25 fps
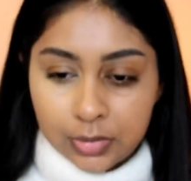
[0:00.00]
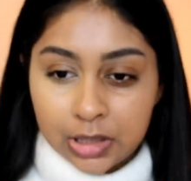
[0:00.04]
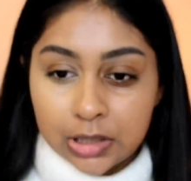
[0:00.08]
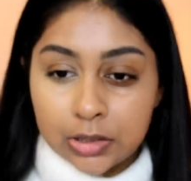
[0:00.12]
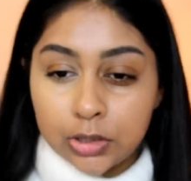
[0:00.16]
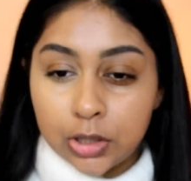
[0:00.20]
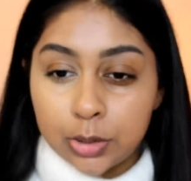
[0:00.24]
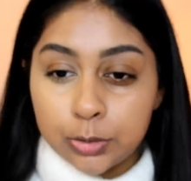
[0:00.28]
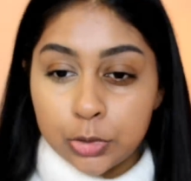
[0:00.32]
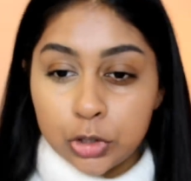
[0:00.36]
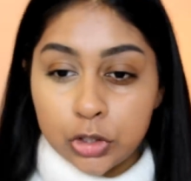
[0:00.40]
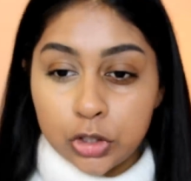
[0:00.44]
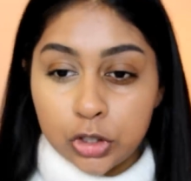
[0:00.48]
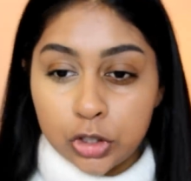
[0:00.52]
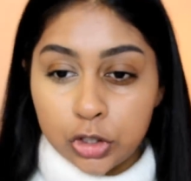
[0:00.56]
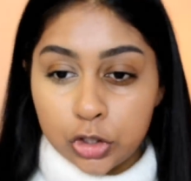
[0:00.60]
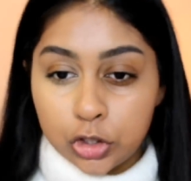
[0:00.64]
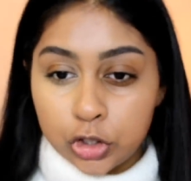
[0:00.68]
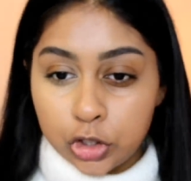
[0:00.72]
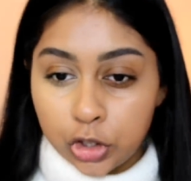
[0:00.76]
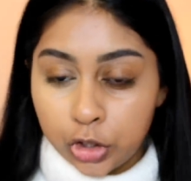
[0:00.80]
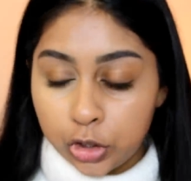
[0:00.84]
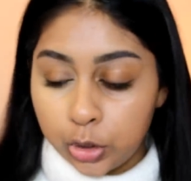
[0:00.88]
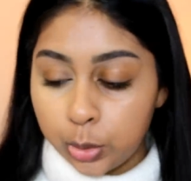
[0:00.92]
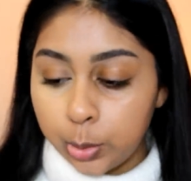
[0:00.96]
So I'm just going to
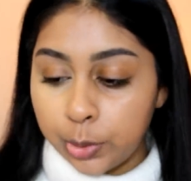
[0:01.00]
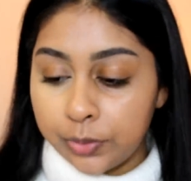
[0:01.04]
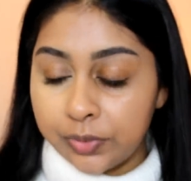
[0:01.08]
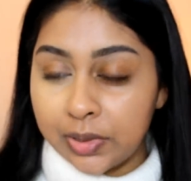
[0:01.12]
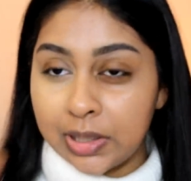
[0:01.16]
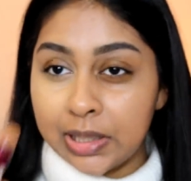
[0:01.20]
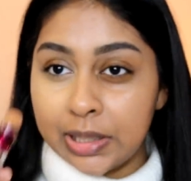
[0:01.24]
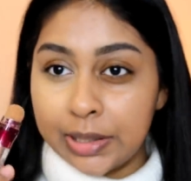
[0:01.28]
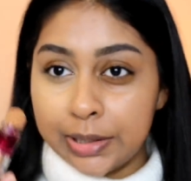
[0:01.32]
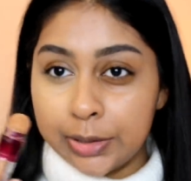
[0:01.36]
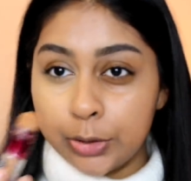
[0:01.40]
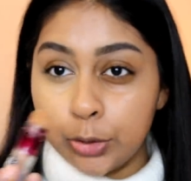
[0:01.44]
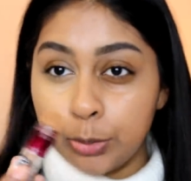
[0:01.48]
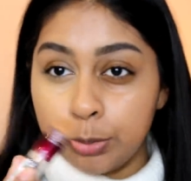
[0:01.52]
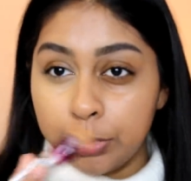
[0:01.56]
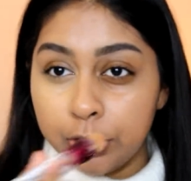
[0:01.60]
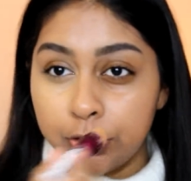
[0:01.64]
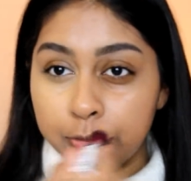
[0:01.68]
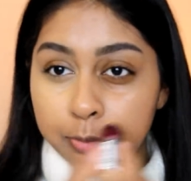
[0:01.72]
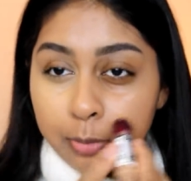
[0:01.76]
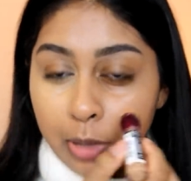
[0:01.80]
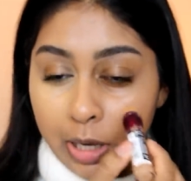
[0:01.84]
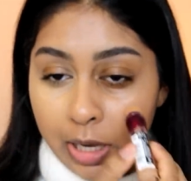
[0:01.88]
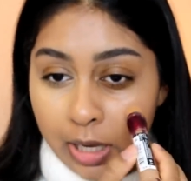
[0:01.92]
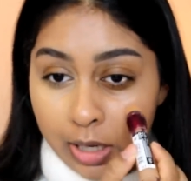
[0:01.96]
show you with a little bit
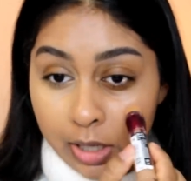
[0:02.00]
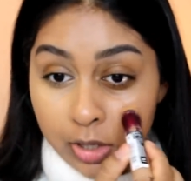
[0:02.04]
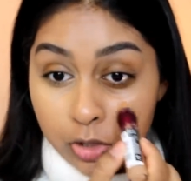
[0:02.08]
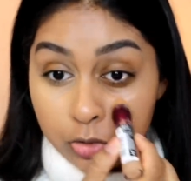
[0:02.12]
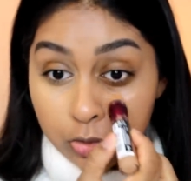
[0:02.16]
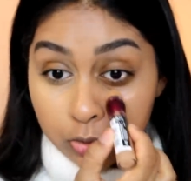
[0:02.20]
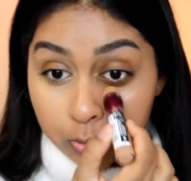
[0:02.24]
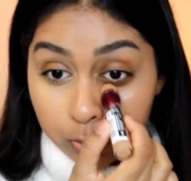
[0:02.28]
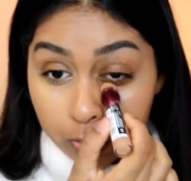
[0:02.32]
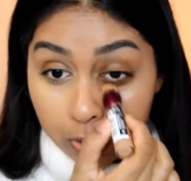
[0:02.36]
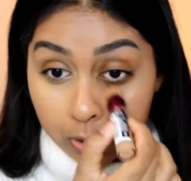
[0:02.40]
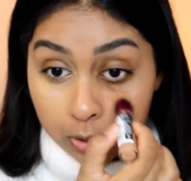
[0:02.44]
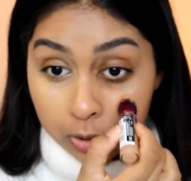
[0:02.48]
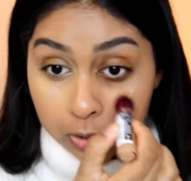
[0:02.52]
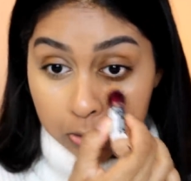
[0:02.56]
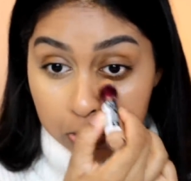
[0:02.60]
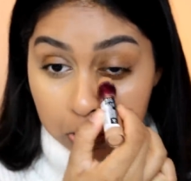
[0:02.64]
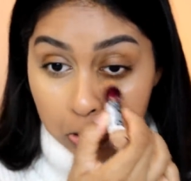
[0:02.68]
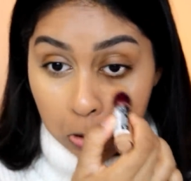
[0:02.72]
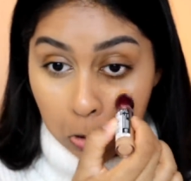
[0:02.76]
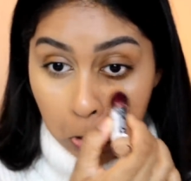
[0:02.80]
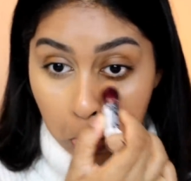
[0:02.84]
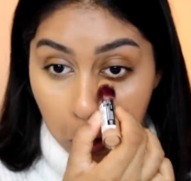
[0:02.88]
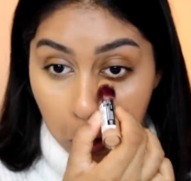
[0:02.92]
of my Age Rewind.